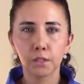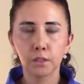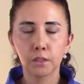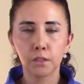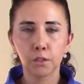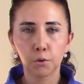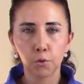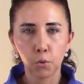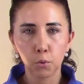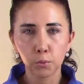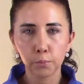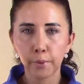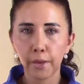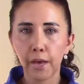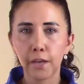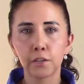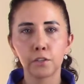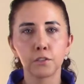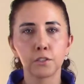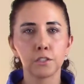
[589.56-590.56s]
their old
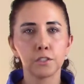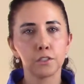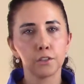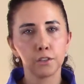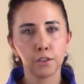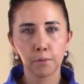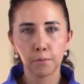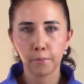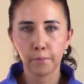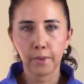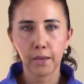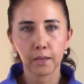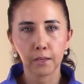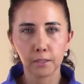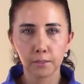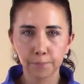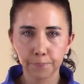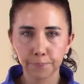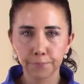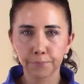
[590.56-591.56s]
patterns start coming
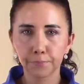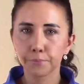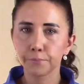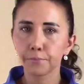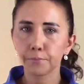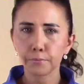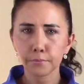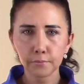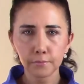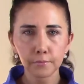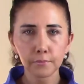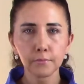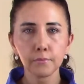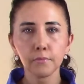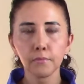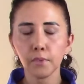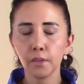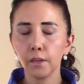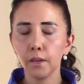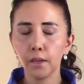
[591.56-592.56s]
back.
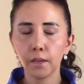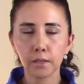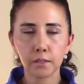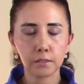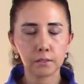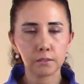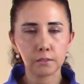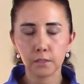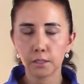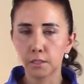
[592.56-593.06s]
And